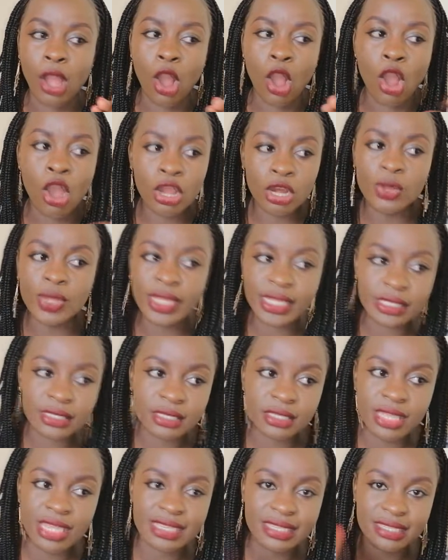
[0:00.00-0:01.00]

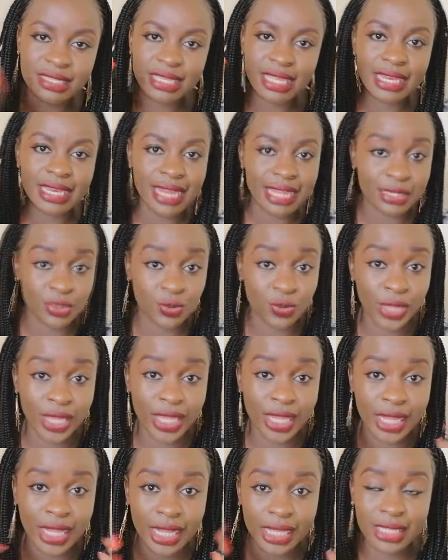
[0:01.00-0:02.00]
always is seen as
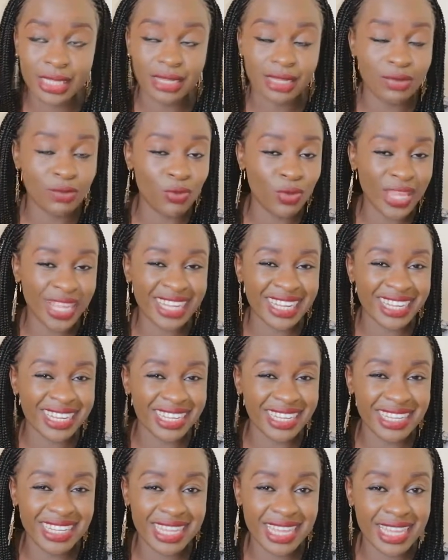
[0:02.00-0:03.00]
weak. Weak
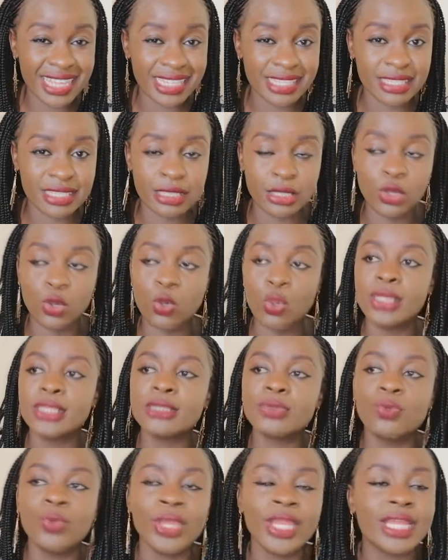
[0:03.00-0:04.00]
here is in
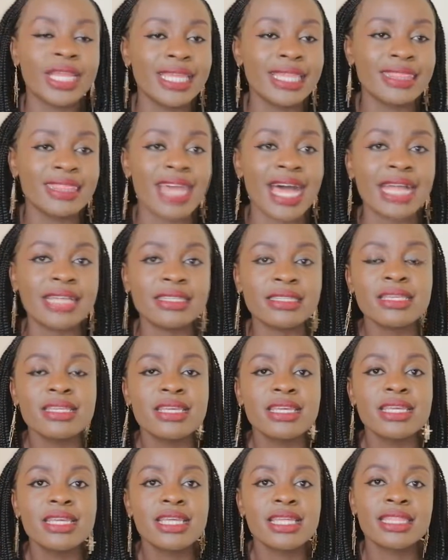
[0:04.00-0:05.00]
quote weak in that
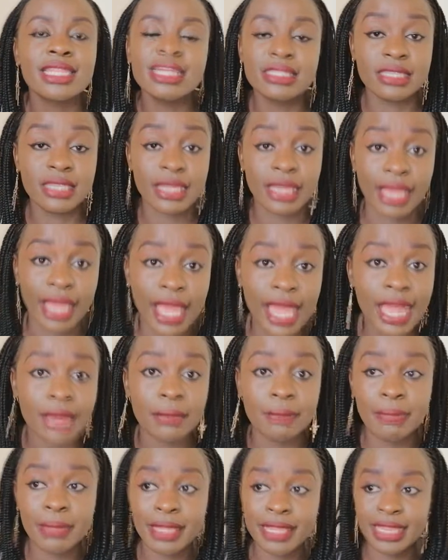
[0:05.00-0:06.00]
they seek
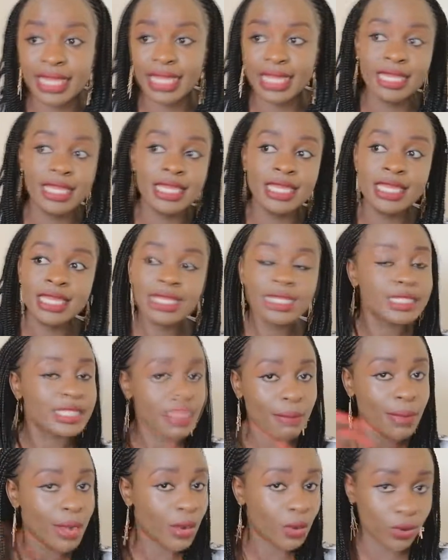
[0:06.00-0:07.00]
help, they
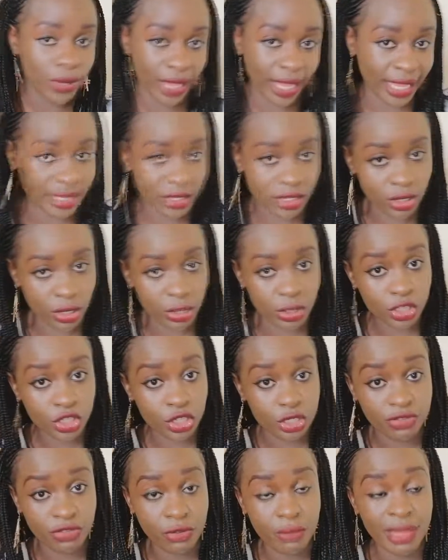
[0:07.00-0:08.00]
somehow get
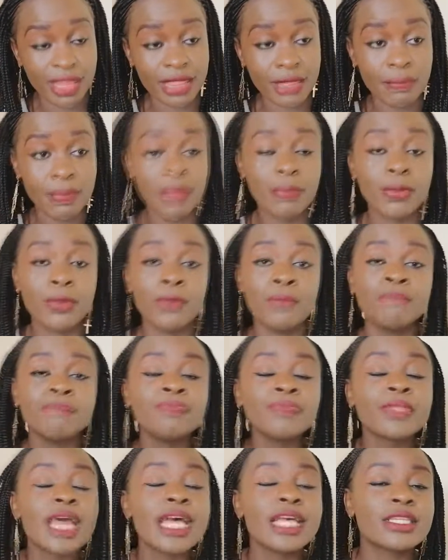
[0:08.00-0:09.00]
solutions from other people.
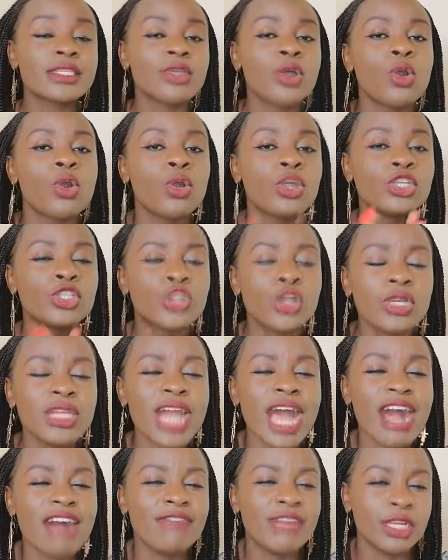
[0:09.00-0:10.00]
So don't
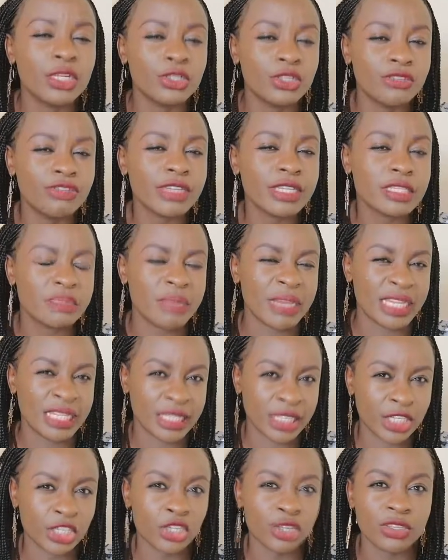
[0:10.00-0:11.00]
have a lot of
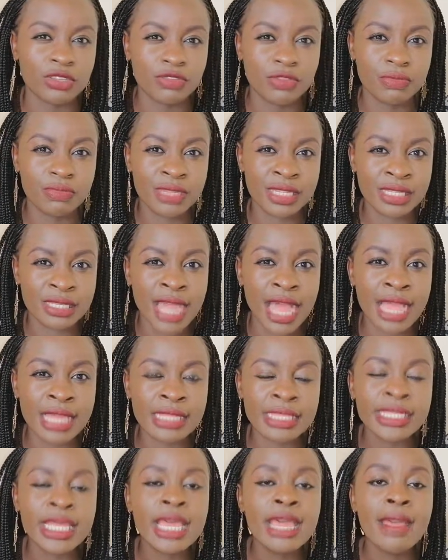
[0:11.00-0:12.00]
expectations from these
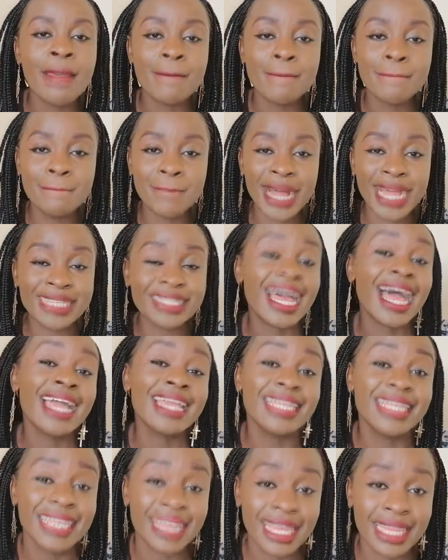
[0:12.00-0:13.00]
guys, but
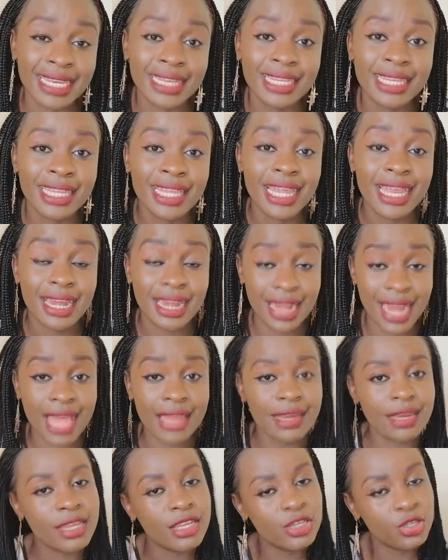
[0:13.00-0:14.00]
again,
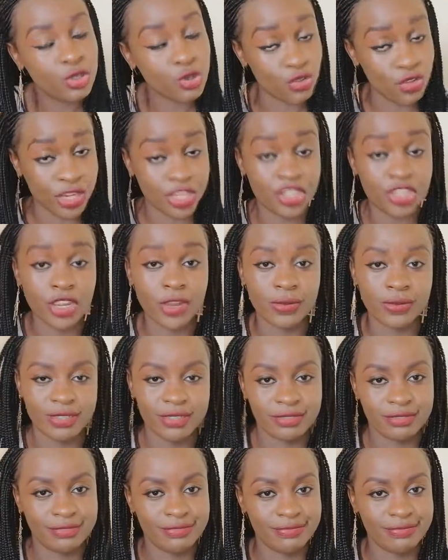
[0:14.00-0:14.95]
learn to reach out.